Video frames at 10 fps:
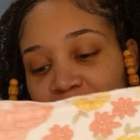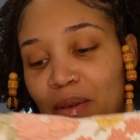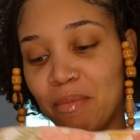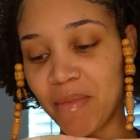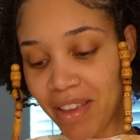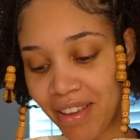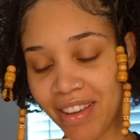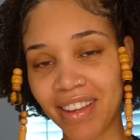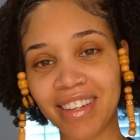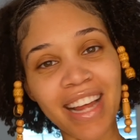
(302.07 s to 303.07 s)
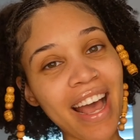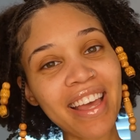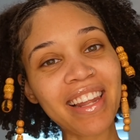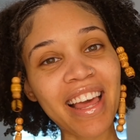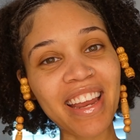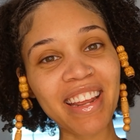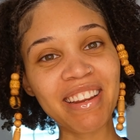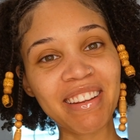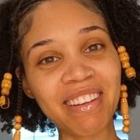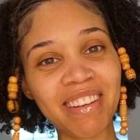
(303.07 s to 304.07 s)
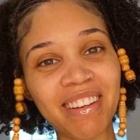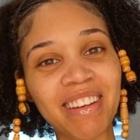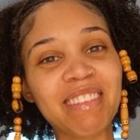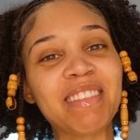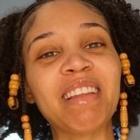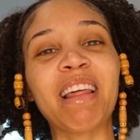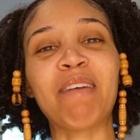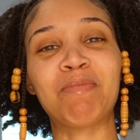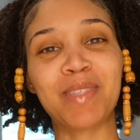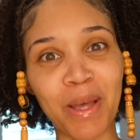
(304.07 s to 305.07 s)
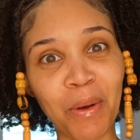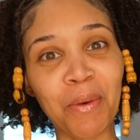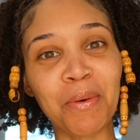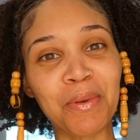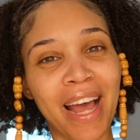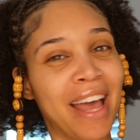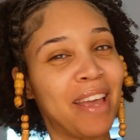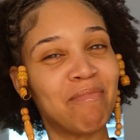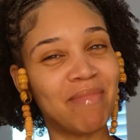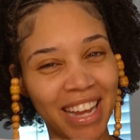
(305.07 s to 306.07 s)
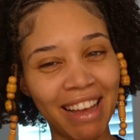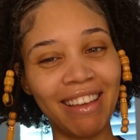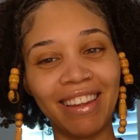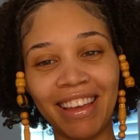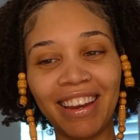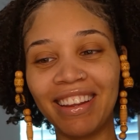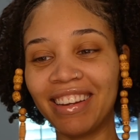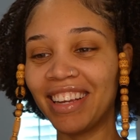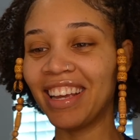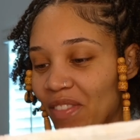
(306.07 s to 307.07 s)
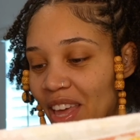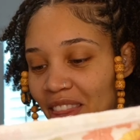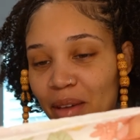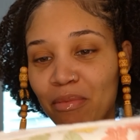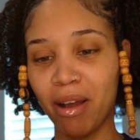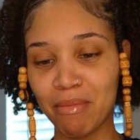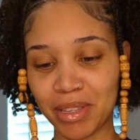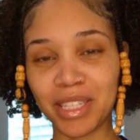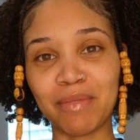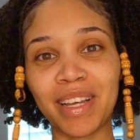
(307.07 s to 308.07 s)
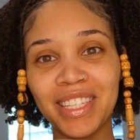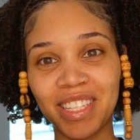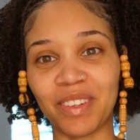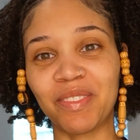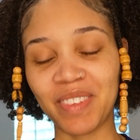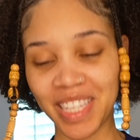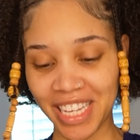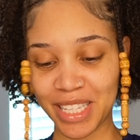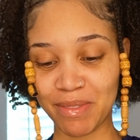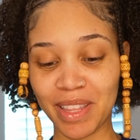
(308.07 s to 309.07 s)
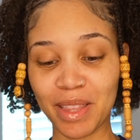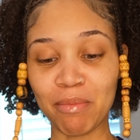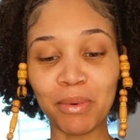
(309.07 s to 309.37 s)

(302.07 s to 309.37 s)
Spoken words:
am dilated until I'm told I am dilated. I made that promise to myself because with the